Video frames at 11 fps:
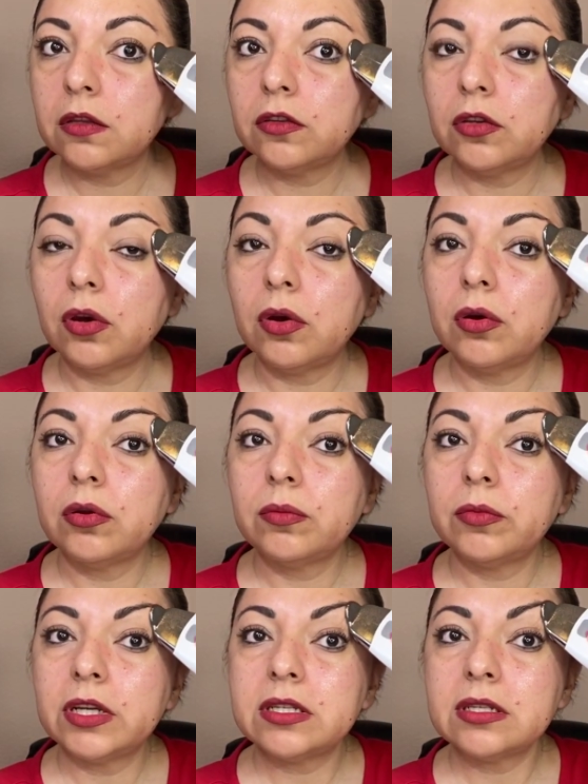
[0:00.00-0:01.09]
So
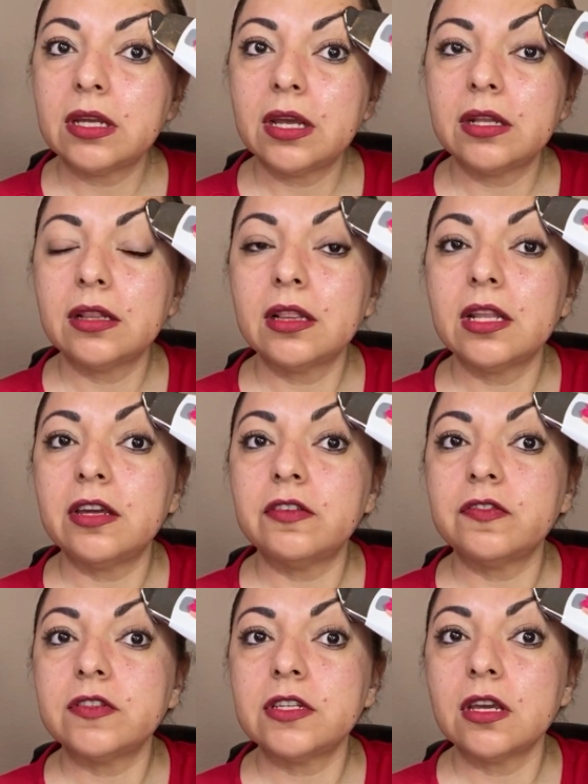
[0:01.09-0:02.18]
press and
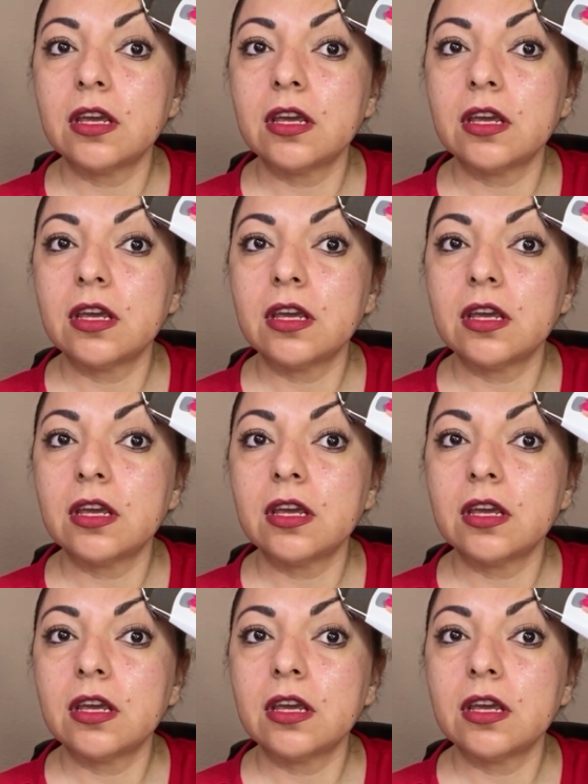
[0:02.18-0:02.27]
lift,